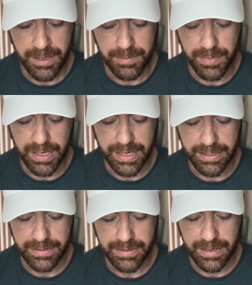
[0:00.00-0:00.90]

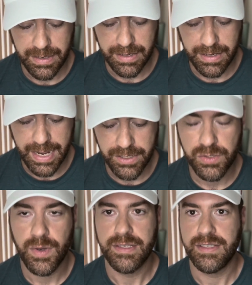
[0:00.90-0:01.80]
But I
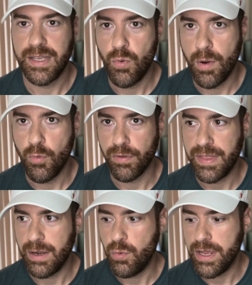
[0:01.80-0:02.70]
just want to say one more
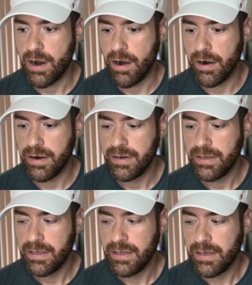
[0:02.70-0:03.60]
thing.
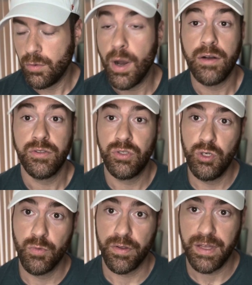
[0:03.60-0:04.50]

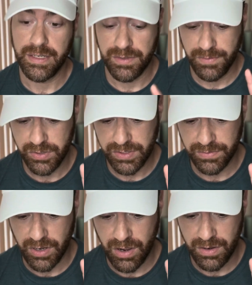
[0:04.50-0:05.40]
2 more things. First of
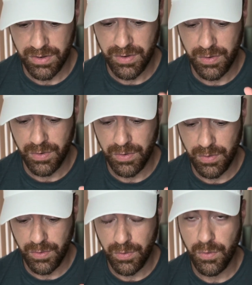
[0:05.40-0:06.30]
all,
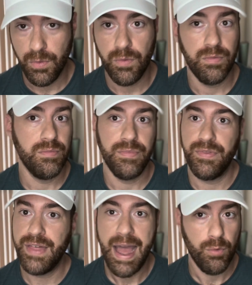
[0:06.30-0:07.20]

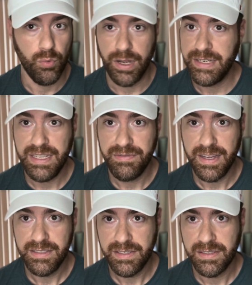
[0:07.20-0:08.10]
that run
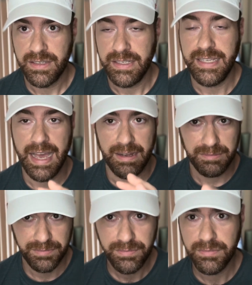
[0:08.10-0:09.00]
defense, yeah,
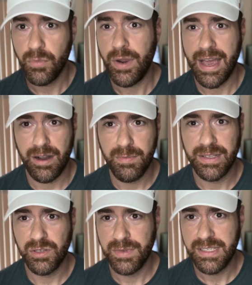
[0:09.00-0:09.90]
we had our
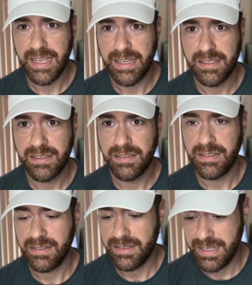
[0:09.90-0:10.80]
mental mistakes
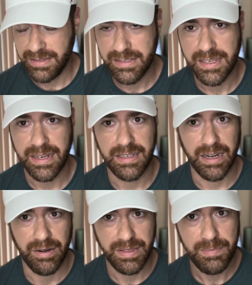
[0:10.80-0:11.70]
in the
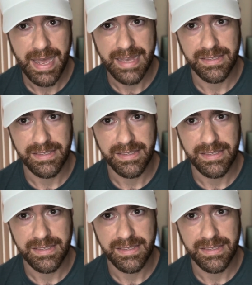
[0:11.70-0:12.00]
secondary, in the pass